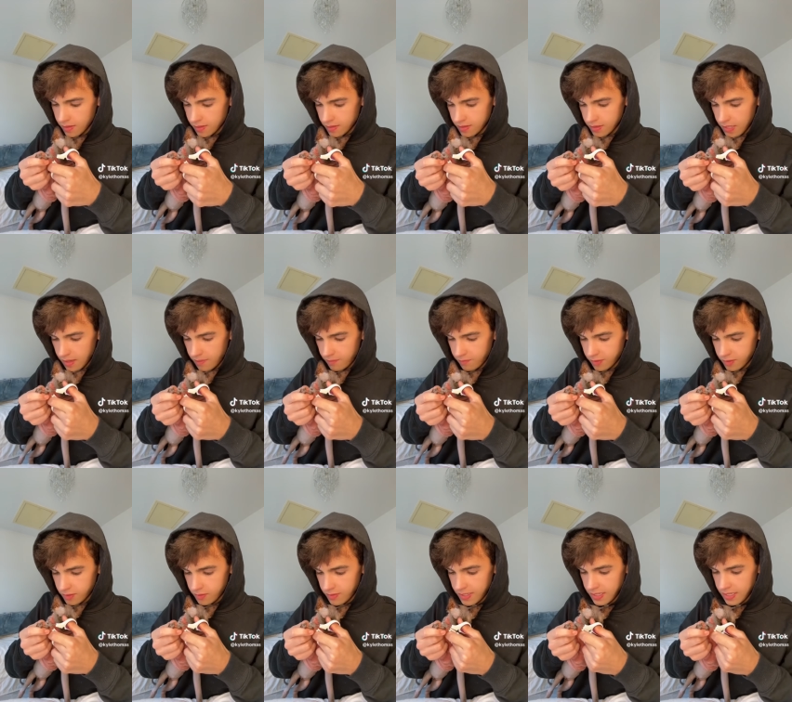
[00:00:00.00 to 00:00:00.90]
Same for
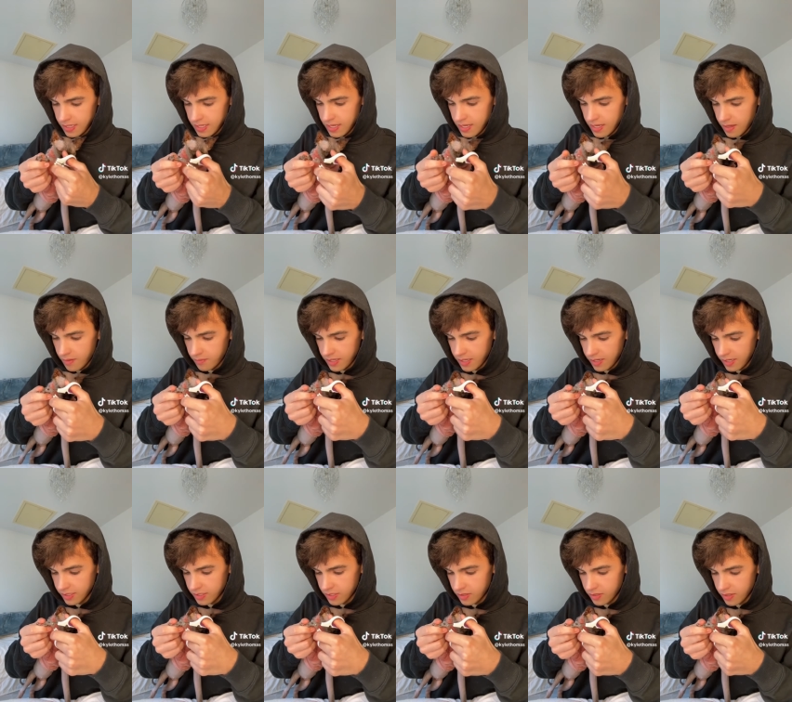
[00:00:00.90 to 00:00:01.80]
Twiglet, and we
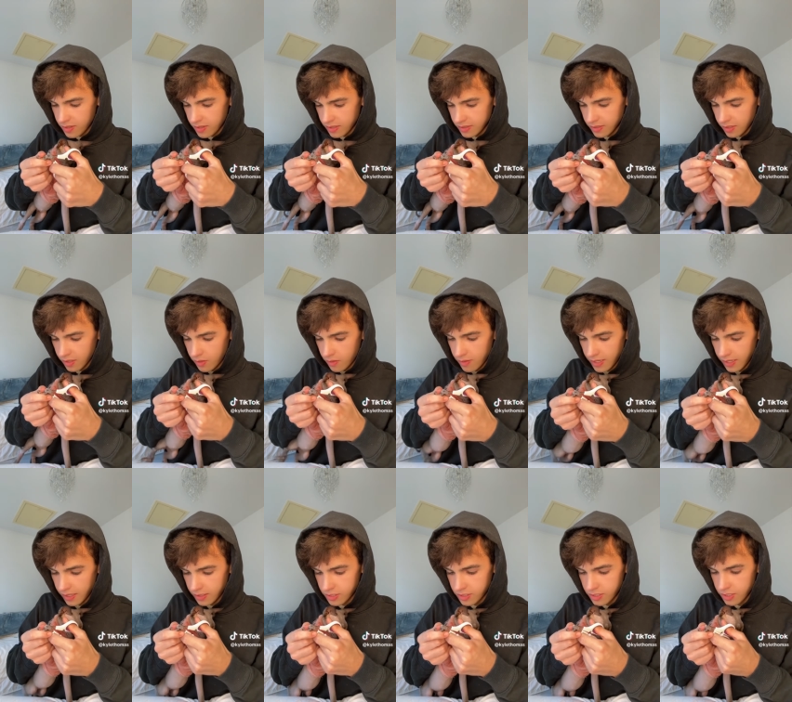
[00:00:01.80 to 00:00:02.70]
like to do it nice and
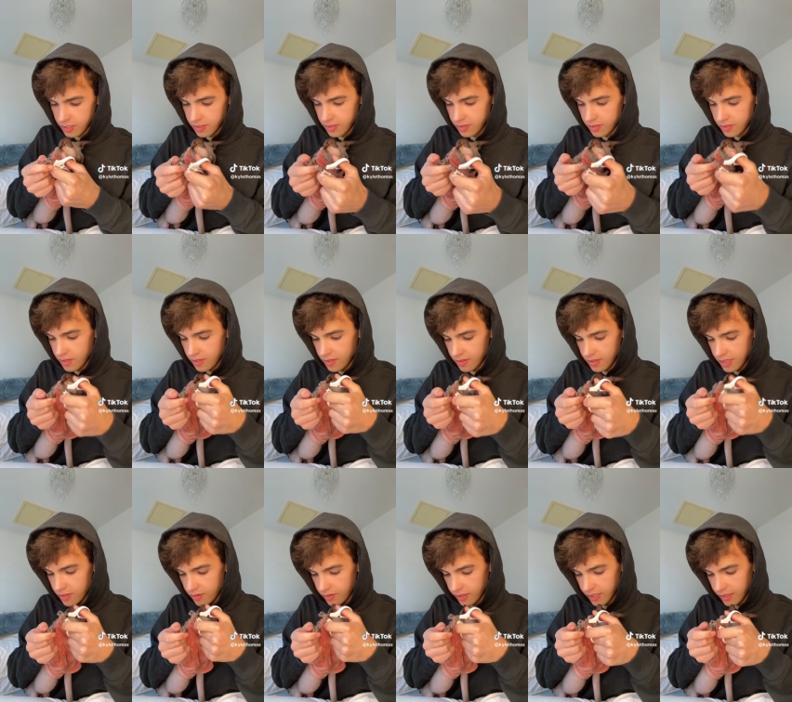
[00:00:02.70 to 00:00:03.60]
quick just so that they
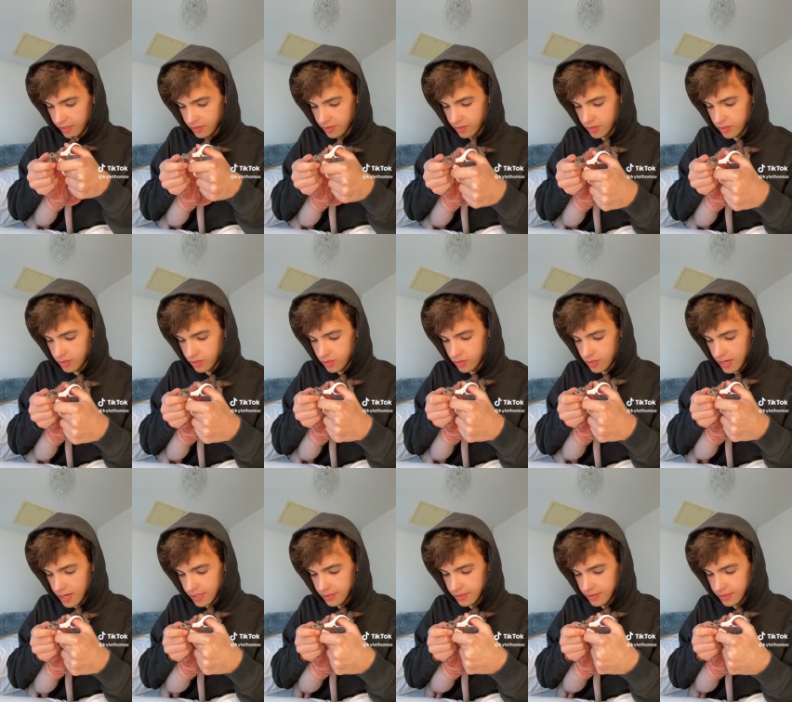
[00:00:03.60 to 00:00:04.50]
don't get
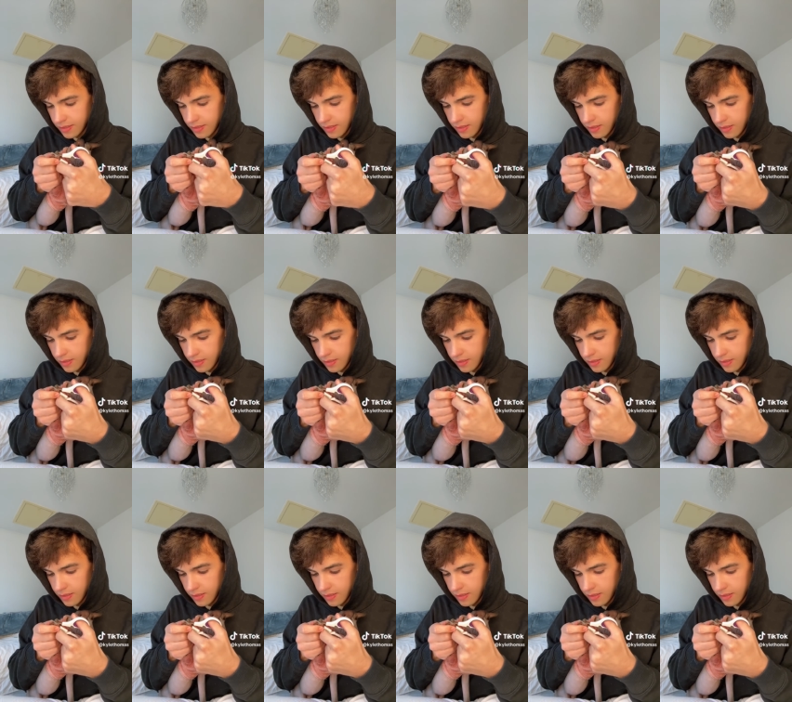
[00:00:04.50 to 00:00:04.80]
distressed.